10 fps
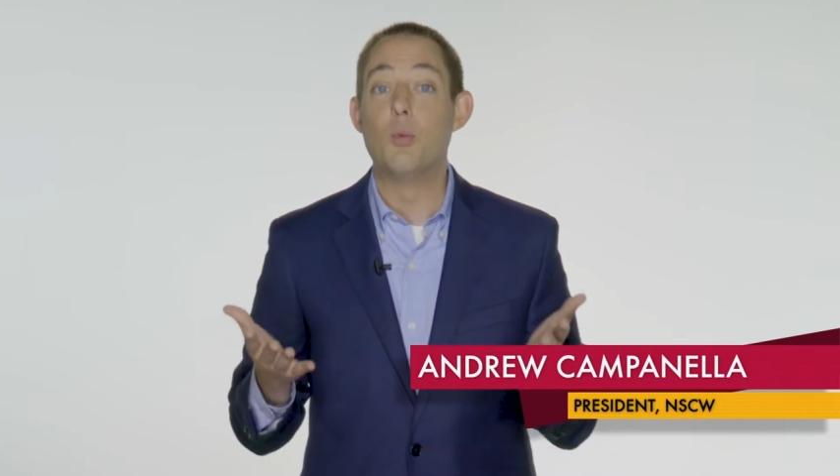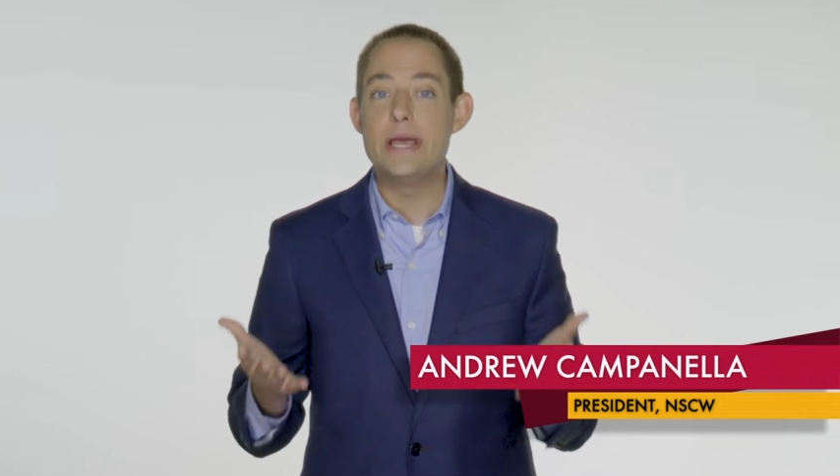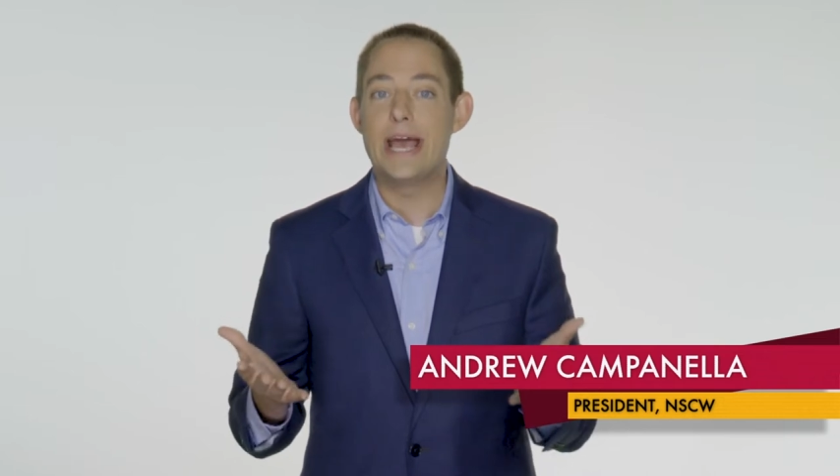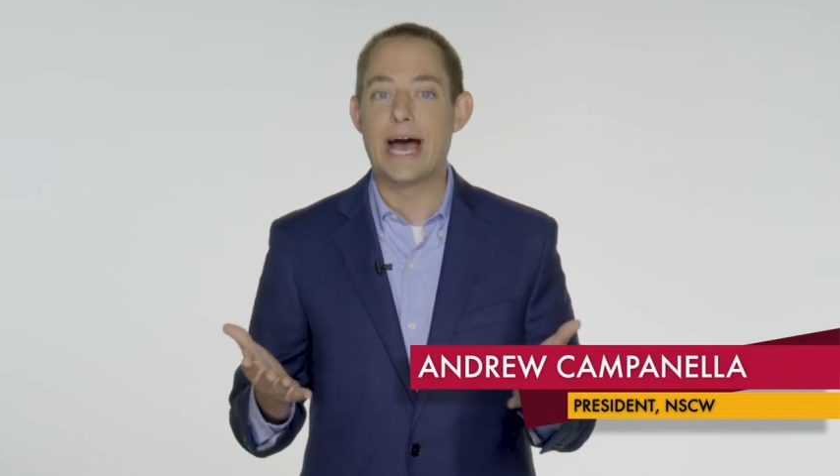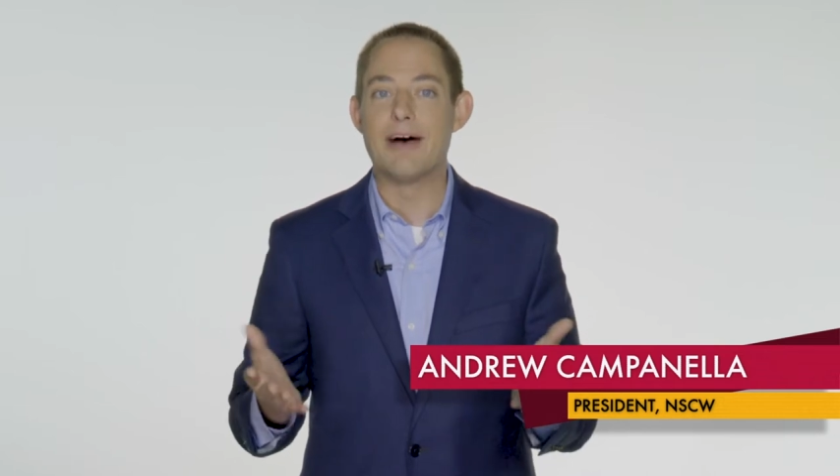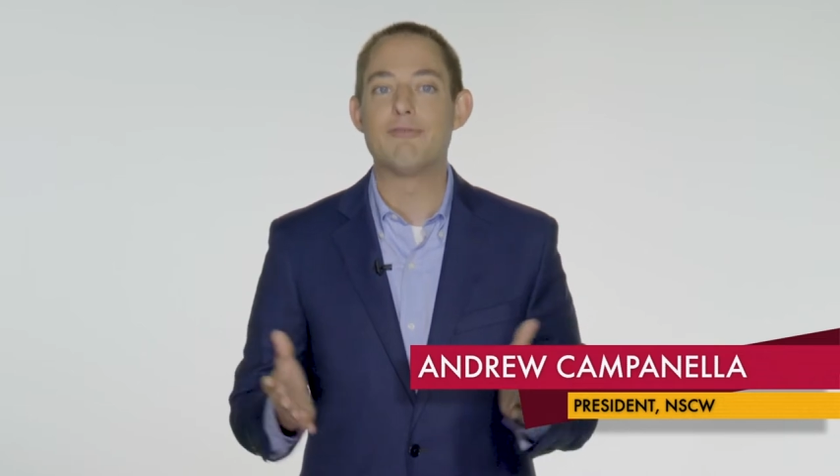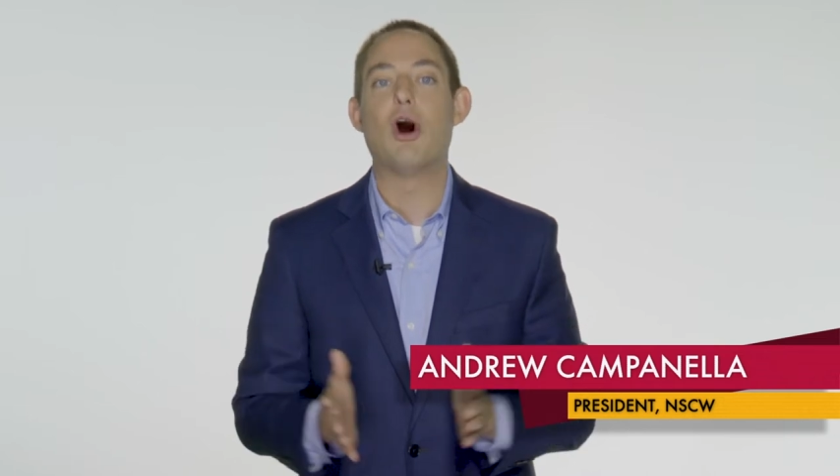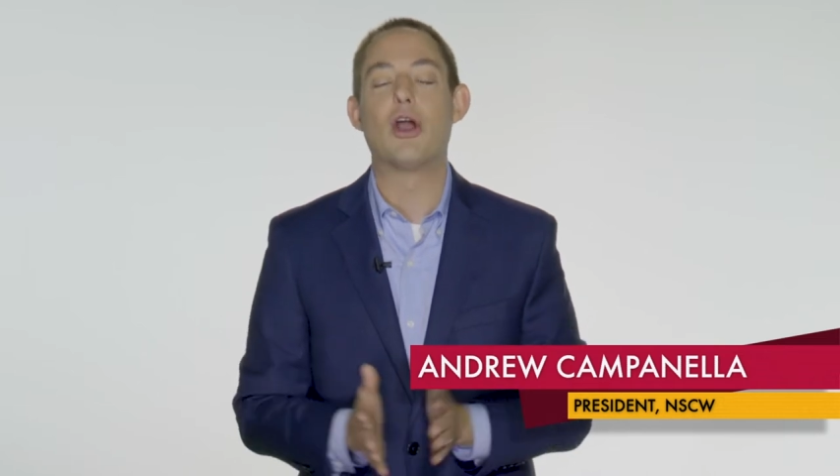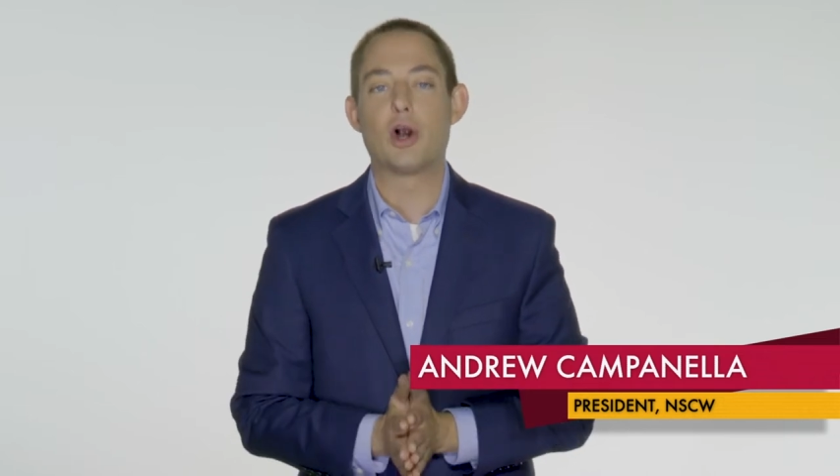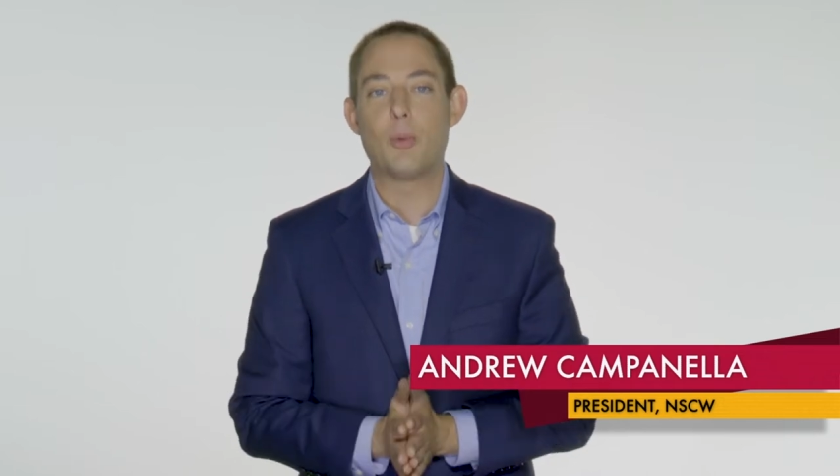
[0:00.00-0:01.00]
we have
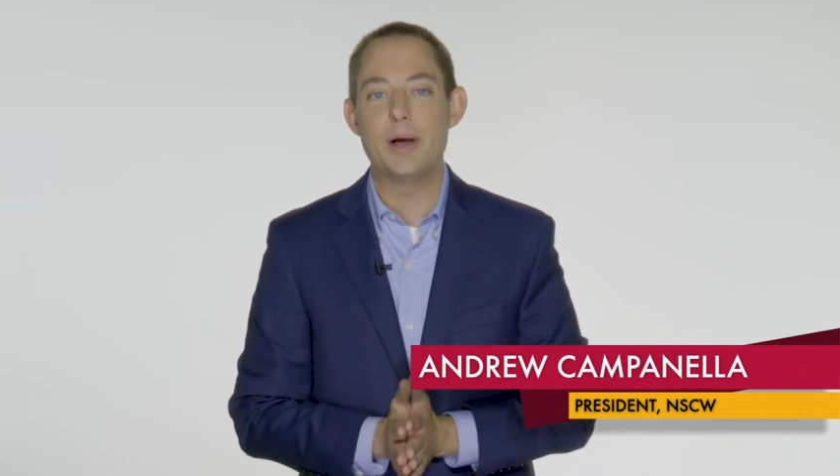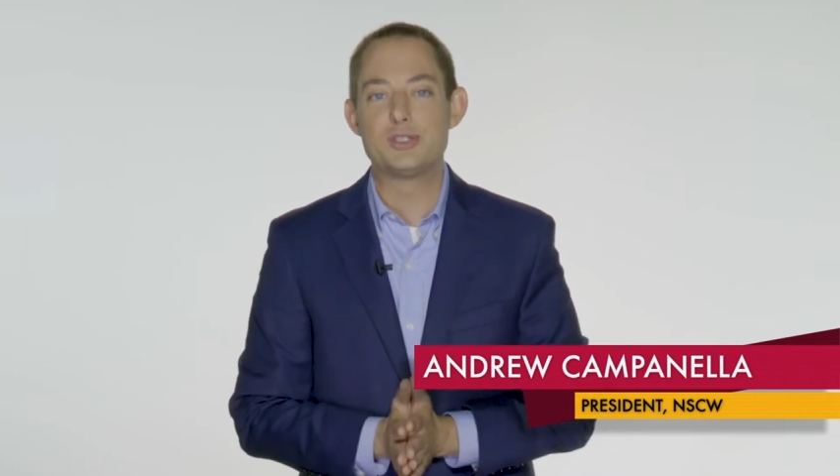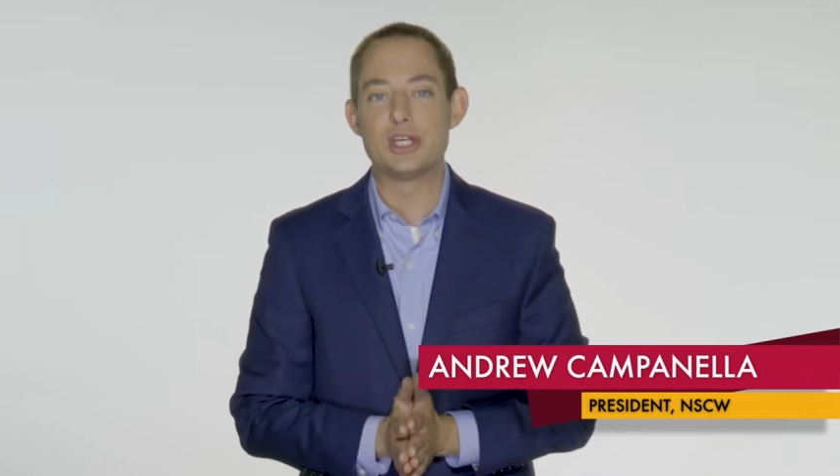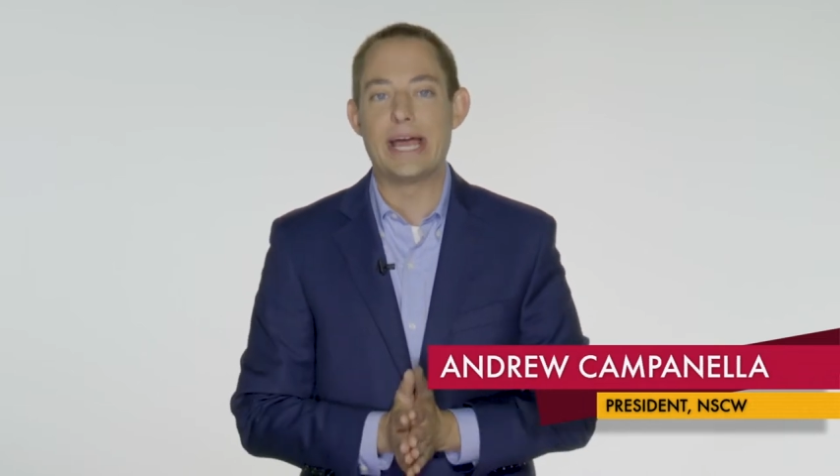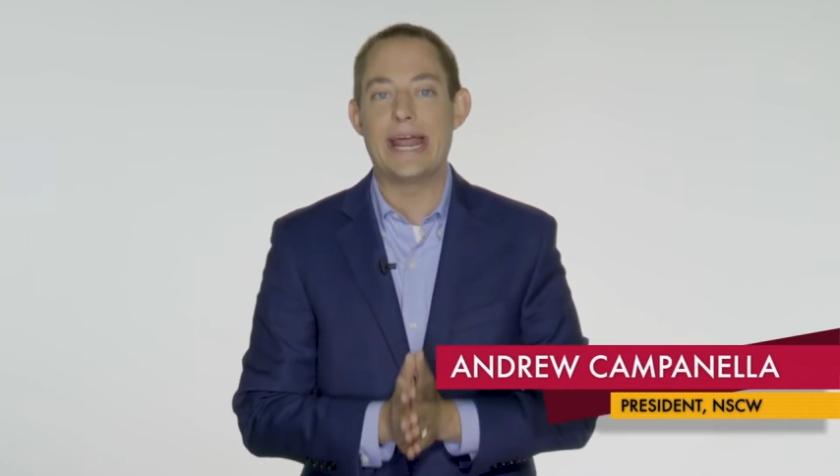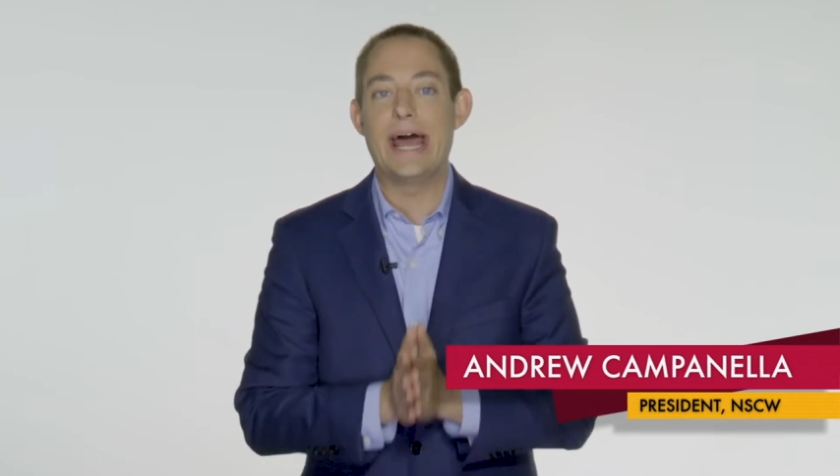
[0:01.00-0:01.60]
on our website,